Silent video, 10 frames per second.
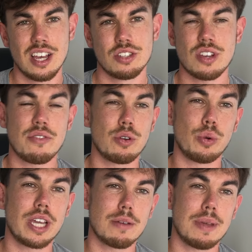So every
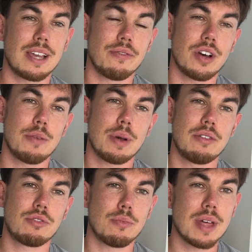week I'm making
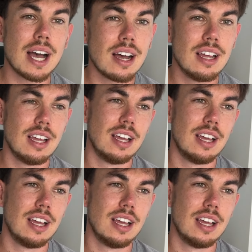£5 from that.